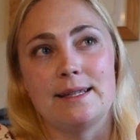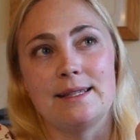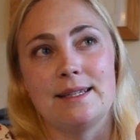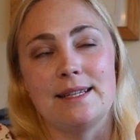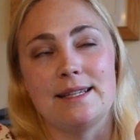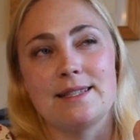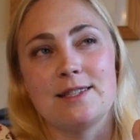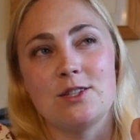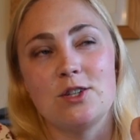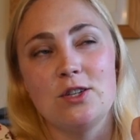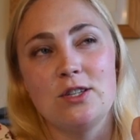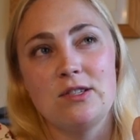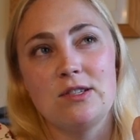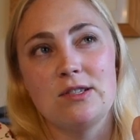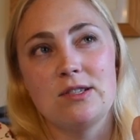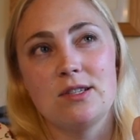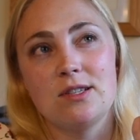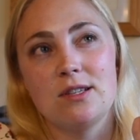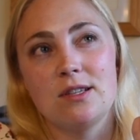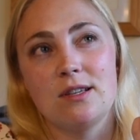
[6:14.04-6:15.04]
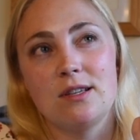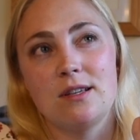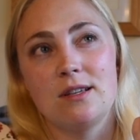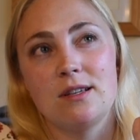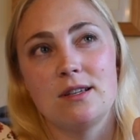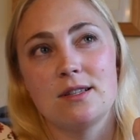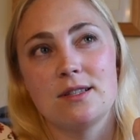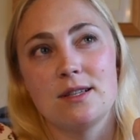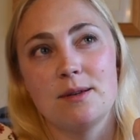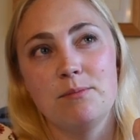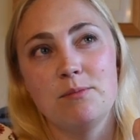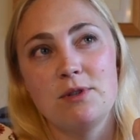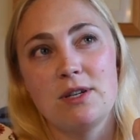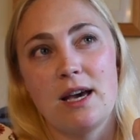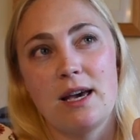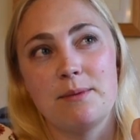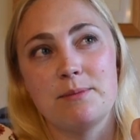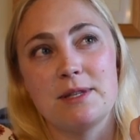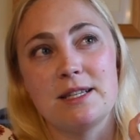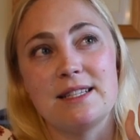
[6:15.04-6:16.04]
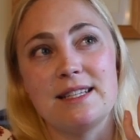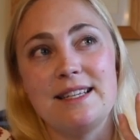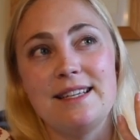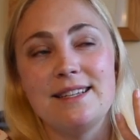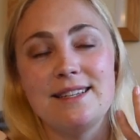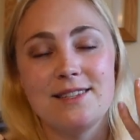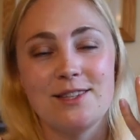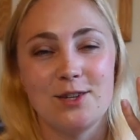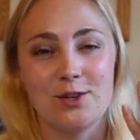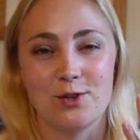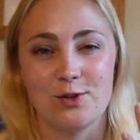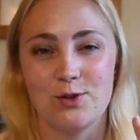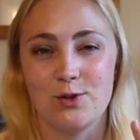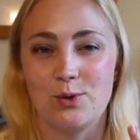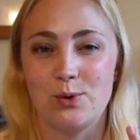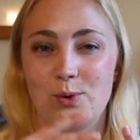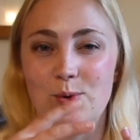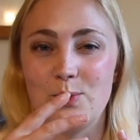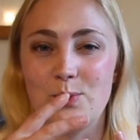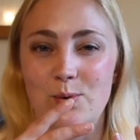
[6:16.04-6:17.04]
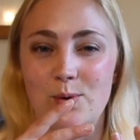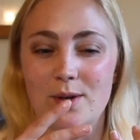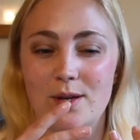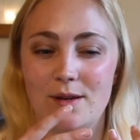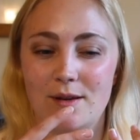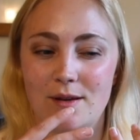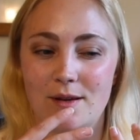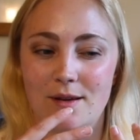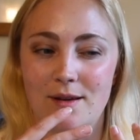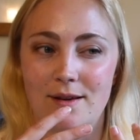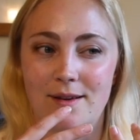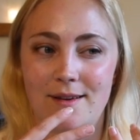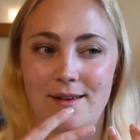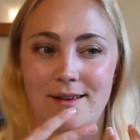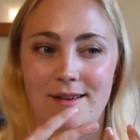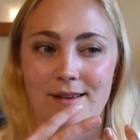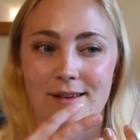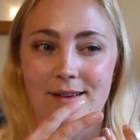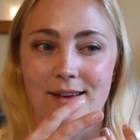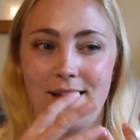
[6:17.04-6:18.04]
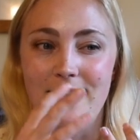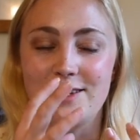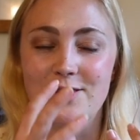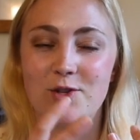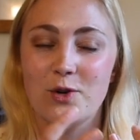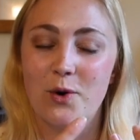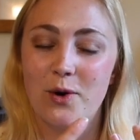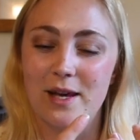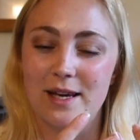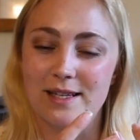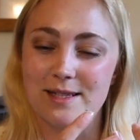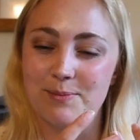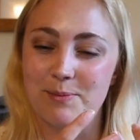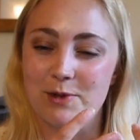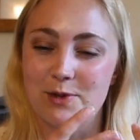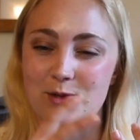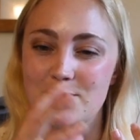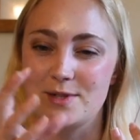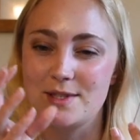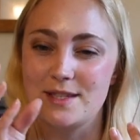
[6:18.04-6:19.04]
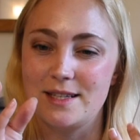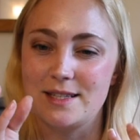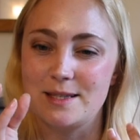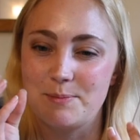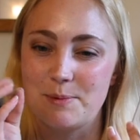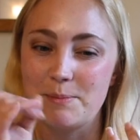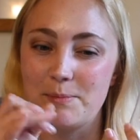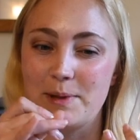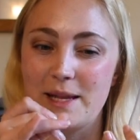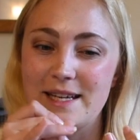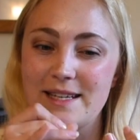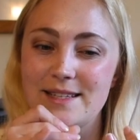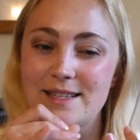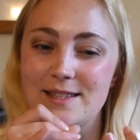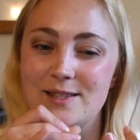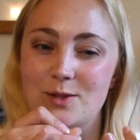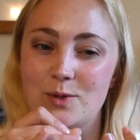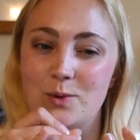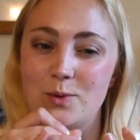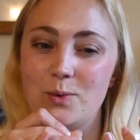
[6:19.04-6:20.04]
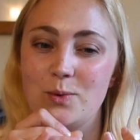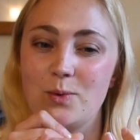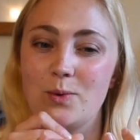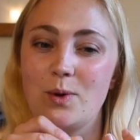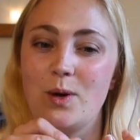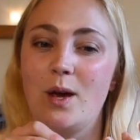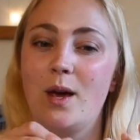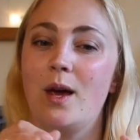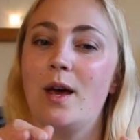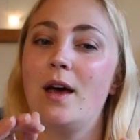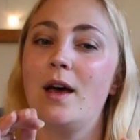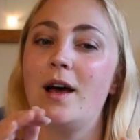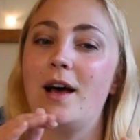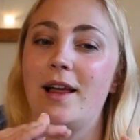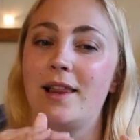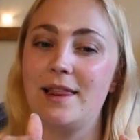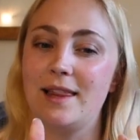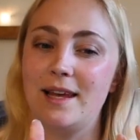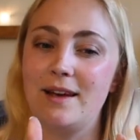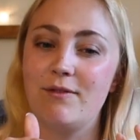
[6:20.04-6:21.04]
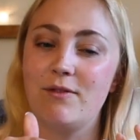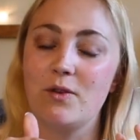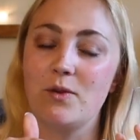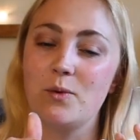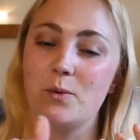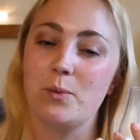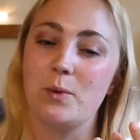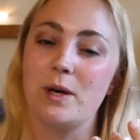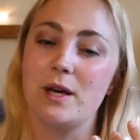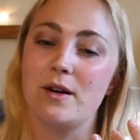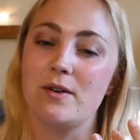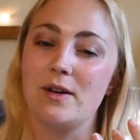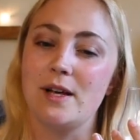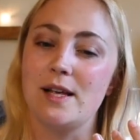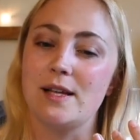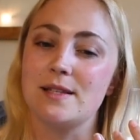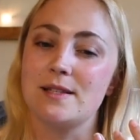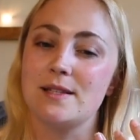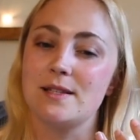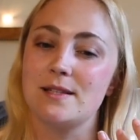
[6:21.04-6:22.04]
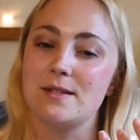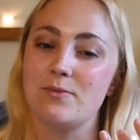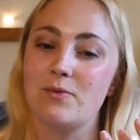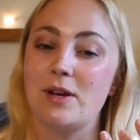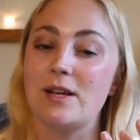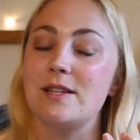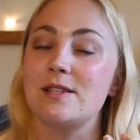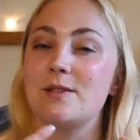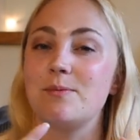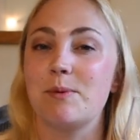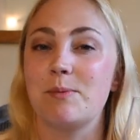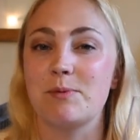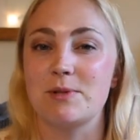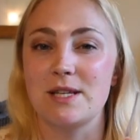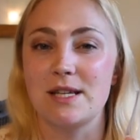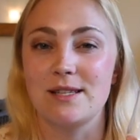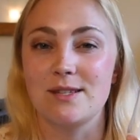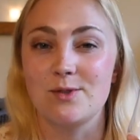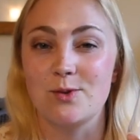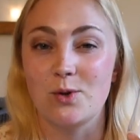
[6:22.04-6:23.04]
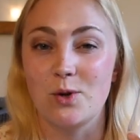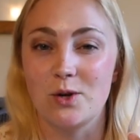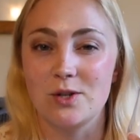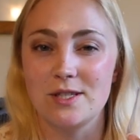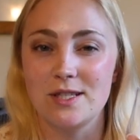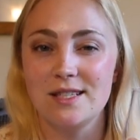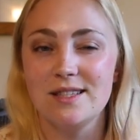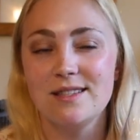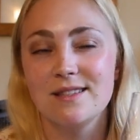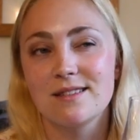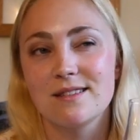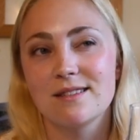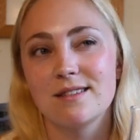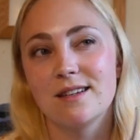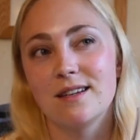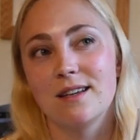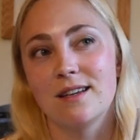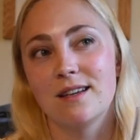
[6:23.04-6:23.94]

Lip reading: It's just, sometimes it's easier to enjoy it because it's been blended to a level where it's ready to be presented to an audience.